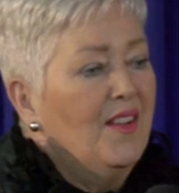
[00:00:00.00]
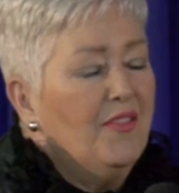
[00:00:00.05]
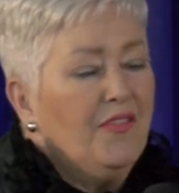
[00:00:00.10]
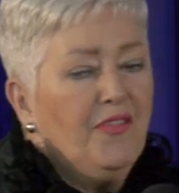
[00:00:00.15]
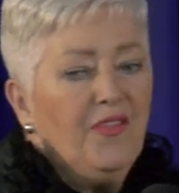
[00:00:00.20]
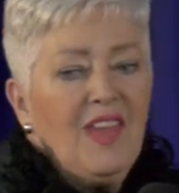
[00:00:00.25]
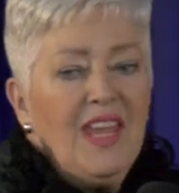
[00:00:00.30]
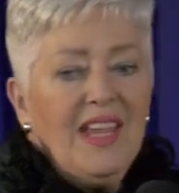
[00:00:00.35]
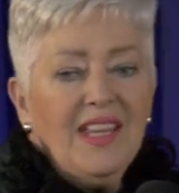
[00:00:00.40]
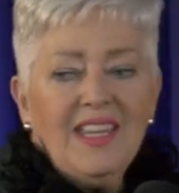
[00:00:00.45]

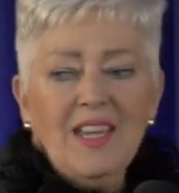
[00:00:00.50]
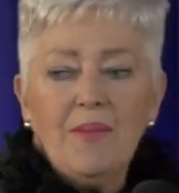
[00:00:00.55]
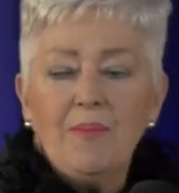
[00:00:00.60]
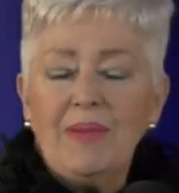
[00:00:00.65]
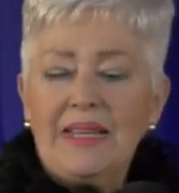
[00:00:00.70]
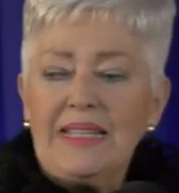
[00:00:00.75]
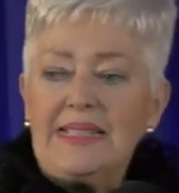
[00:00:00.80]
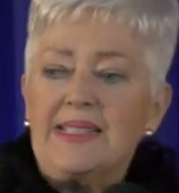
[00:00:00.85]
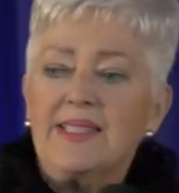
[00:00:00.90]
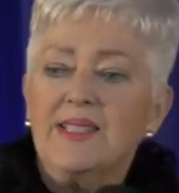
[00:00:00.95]
Fear can
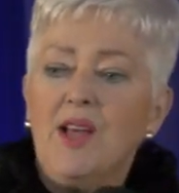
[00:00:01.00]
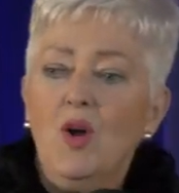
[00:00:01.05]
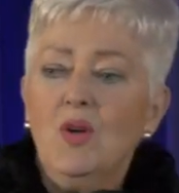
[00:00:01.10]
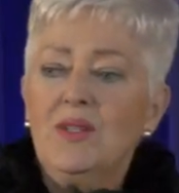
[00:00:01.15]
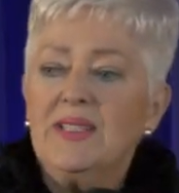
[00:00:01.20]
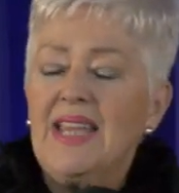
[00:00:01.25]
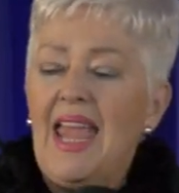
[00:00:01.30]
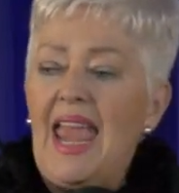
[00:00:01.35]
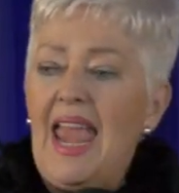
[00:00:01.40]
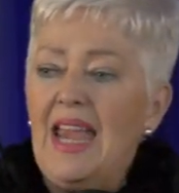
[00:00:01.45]
be so
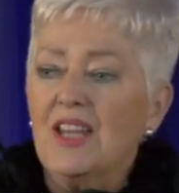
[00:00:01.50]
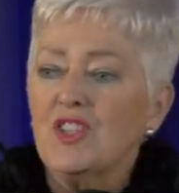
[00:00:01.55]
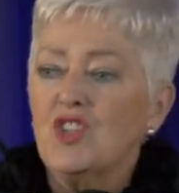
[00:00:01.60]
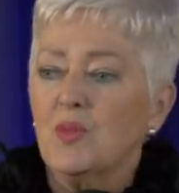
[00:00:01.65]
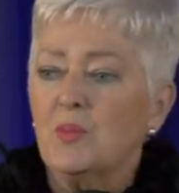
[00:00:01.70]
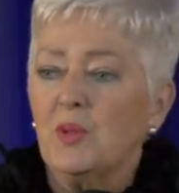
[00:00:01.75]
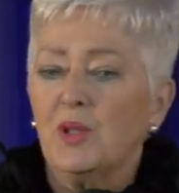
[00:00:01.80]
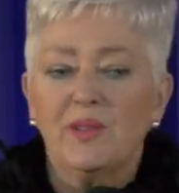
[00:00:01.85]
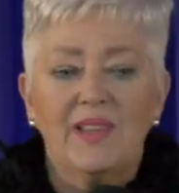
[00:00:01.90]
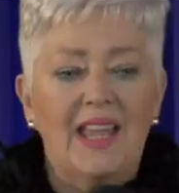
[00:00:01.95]

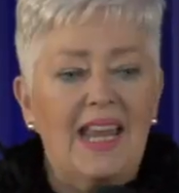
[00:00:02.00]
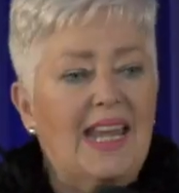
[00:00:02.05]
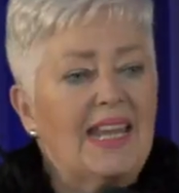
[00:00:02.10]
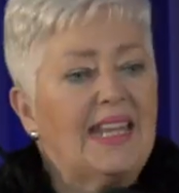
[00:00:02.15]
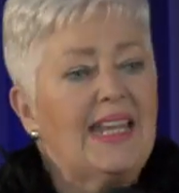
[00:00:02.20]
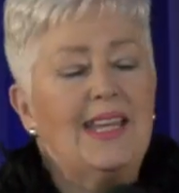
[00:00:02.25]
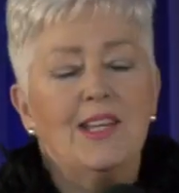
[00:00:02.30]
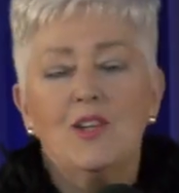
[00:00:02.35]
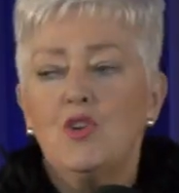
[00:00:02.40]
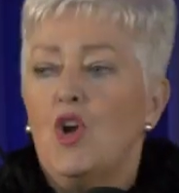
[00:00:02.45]
tangible that
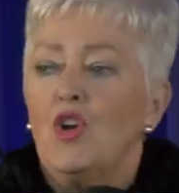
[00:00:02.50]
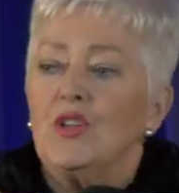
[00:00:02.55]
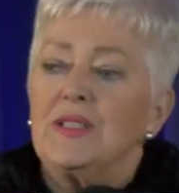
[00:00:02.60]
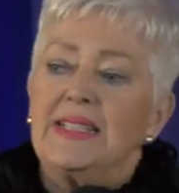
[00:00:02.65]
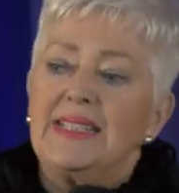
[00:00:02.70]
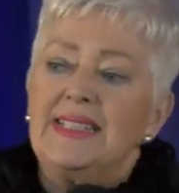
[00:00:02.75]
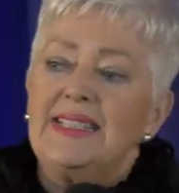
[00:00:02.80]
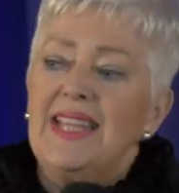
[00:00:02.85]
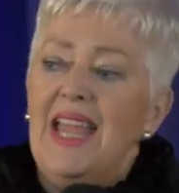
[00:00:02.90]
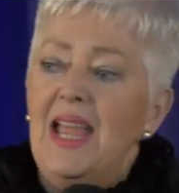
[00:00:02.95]
it can
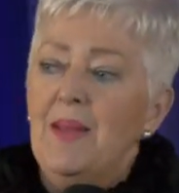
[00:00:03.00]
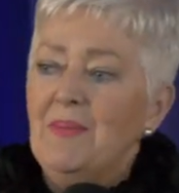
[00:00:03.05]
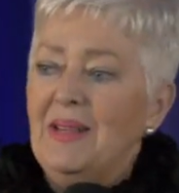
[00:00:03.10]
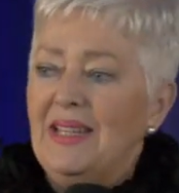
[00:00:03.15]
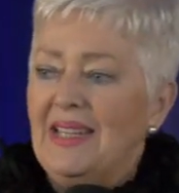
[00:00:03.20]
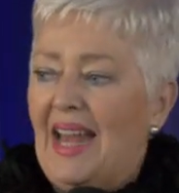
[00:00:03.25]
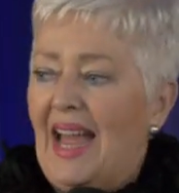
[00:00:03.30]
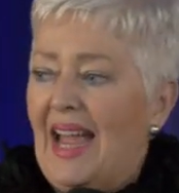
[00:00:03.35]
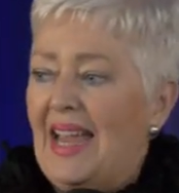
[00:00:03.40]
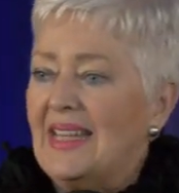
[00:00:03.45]

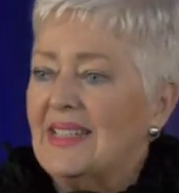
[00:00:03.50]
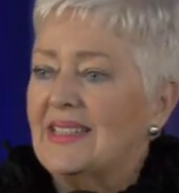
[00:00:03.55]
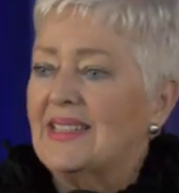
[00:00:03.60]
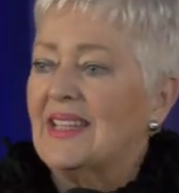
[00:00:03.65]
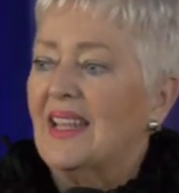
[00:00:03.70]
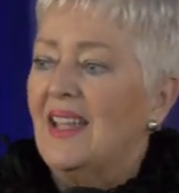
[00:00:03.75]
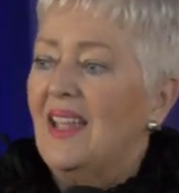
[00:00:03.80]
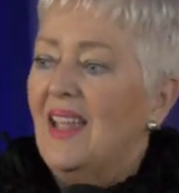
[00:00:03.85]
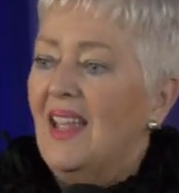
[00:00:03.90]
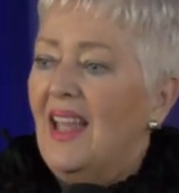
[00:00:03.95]

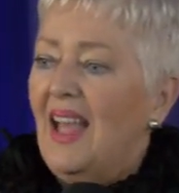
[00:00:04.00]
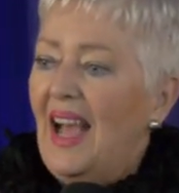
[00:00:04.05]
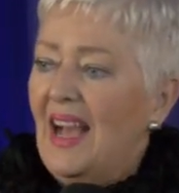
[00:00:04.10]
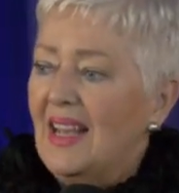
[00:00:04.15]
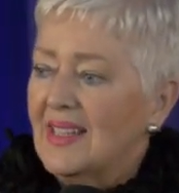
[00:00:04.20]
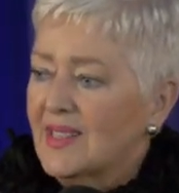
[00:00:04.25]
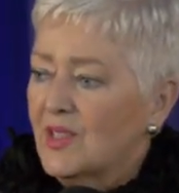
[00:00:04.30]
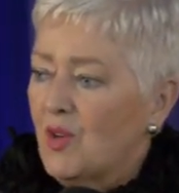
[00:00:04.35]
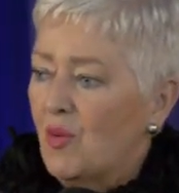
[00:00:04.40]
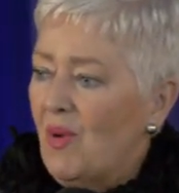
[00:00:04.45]
contaminate
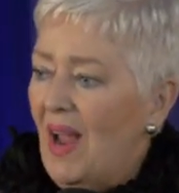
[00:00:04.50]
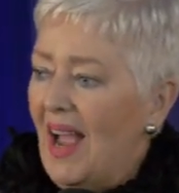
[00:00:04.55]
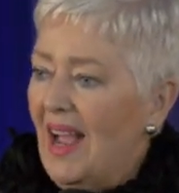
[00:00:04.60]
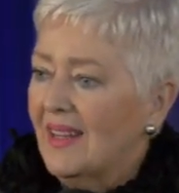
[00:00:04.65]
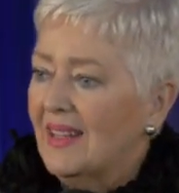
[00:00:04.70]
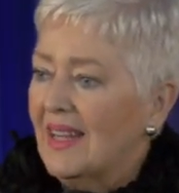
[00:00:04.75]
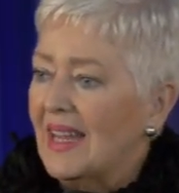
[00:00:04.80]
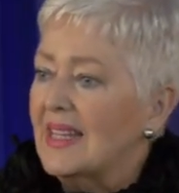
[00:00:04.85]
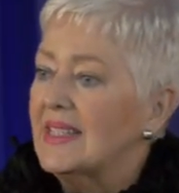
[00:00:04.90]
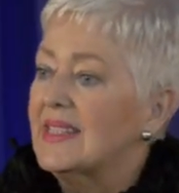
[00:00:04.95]
our
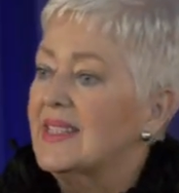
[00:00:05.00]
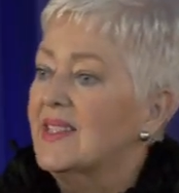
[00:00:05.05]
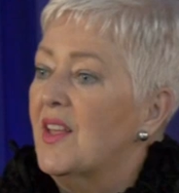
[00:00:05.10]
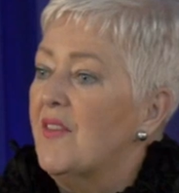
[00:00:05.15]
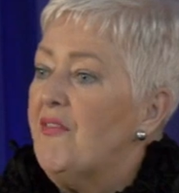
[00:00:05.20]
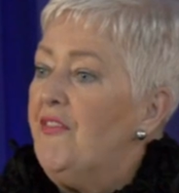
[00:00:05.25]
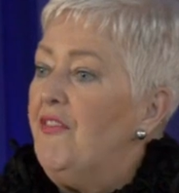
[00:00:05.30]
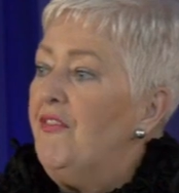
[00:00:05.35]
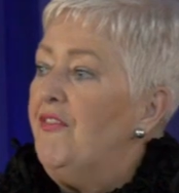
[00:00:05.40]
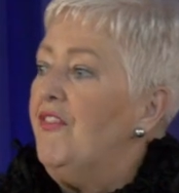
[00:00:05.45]
surroundings.
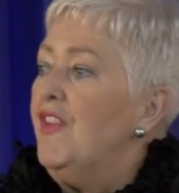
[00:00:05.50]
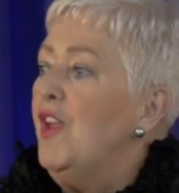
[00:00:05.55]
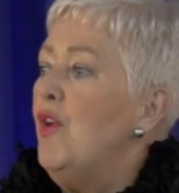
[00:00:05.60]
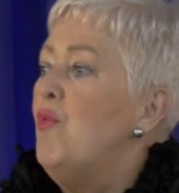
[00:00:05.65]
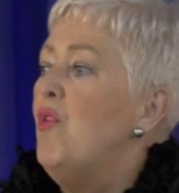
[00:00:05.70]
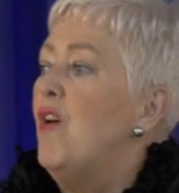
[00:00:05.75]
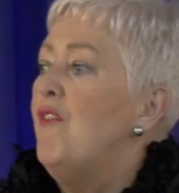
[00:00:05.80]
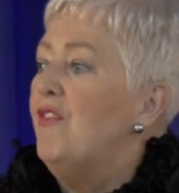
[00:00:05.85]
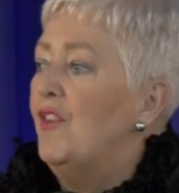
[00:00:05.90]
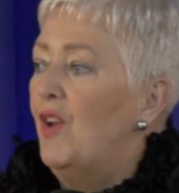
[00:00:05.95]
The
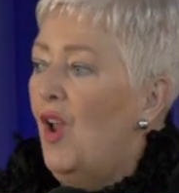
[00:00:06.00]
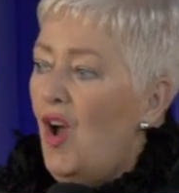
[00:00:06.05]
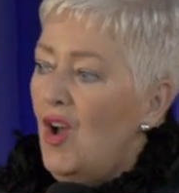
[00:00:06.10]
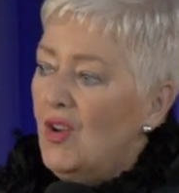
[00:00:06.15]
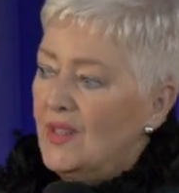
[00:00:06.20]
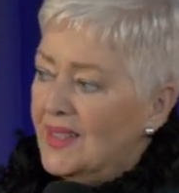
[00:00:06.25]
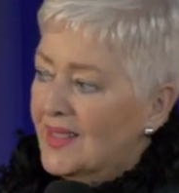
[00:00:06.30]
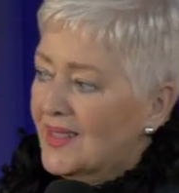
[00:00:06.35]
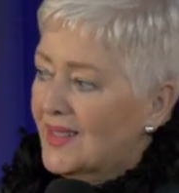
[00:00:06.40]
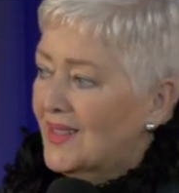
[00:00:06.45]
fear of
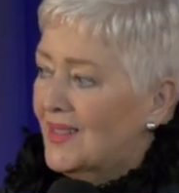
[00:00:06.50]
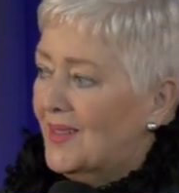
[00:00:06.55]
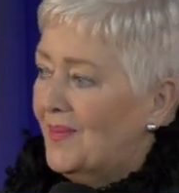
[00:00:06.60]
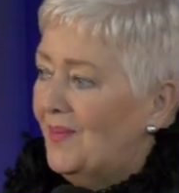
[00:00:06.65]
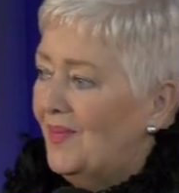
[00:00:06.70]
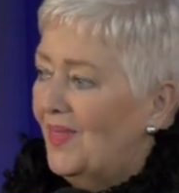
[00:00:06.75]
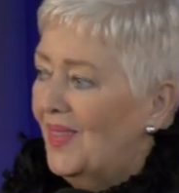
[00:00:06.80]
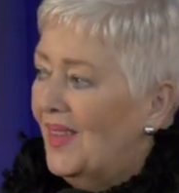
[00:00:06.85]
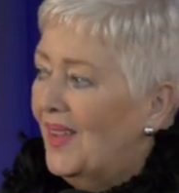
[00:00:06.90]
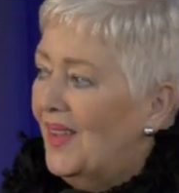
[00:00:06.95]
loss,
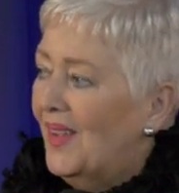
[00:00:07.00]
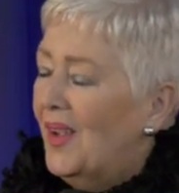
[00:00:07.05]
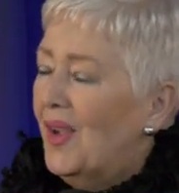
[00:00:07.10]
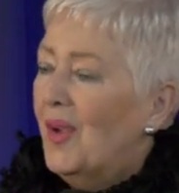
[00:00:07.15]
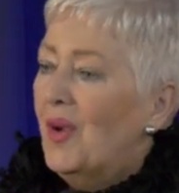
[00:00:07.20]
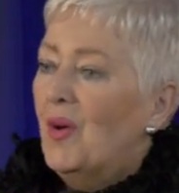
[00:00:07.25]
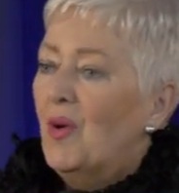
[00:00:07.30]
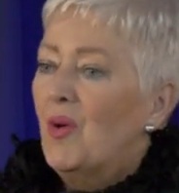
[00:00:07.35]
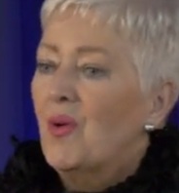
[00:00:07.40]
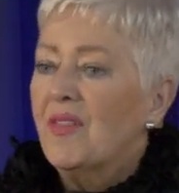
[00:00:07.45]

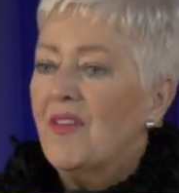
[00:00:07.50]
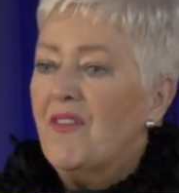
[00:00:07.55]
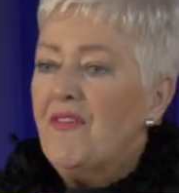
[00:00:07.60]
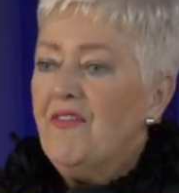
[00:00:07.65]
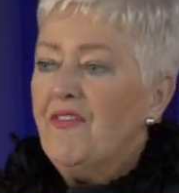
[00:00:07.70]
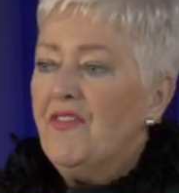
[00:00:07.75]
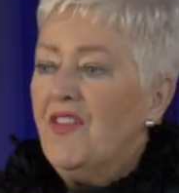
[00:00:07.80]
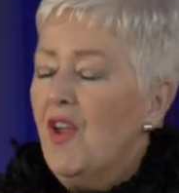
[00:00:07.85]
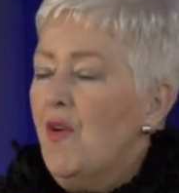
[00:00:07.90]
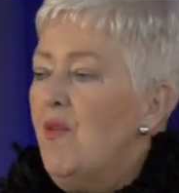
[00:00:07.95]
or the
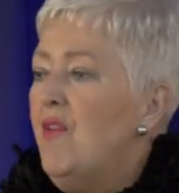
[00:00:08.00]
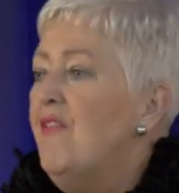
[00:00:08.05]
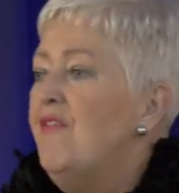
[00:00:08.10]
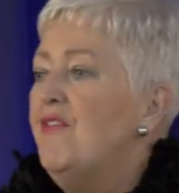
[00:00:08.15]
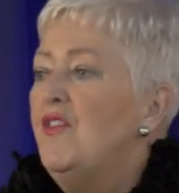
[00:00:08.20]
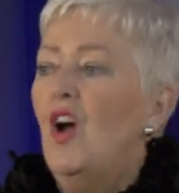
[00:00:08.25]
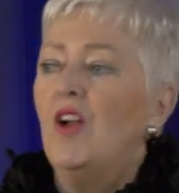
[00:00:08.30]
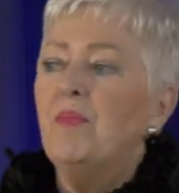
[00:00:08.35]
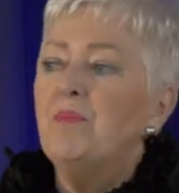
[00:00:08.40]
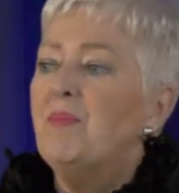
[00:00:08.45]
fear
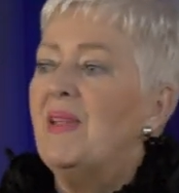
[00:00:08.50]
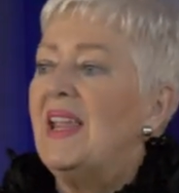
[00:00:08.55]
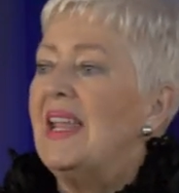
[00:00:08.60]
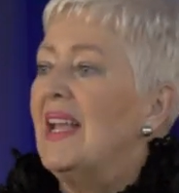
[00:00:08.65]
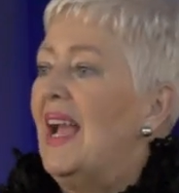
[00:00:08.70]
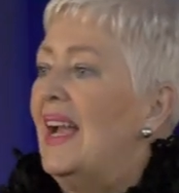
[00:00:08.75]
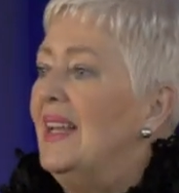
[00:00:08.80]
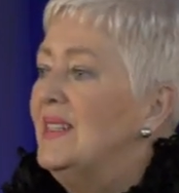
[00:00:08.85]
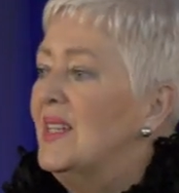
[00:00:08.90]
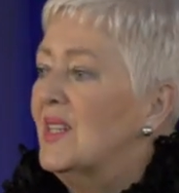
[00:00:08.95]
of not
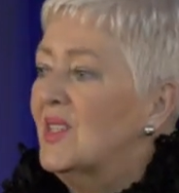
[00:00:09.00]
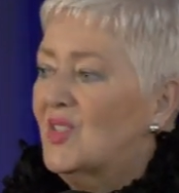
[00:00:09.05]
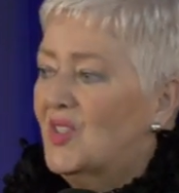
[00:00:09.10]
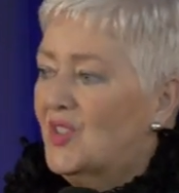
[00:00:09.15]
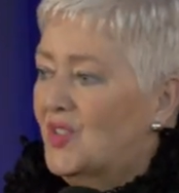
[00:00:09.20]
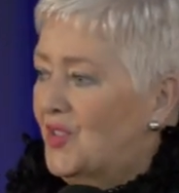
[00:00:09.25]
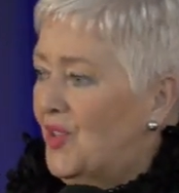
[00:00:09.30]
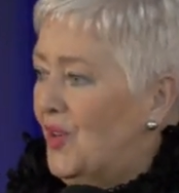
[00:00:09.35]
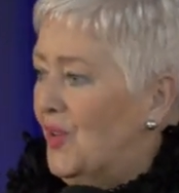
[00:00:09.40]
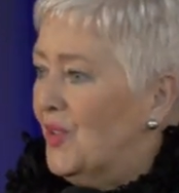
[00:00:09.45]
being
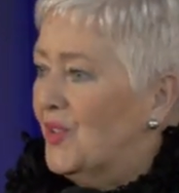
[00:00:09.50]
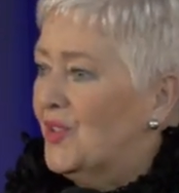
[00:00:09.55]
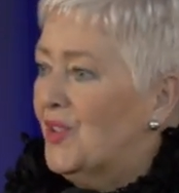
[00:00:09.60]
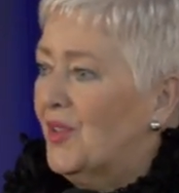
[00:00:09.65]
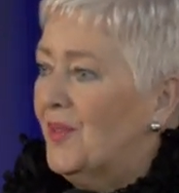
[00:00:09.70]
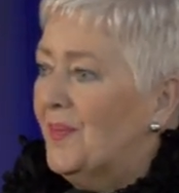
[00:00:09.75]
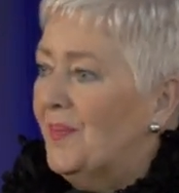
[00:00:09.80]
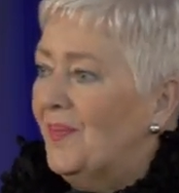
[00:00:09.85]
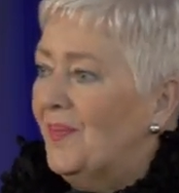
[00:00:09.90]
understood,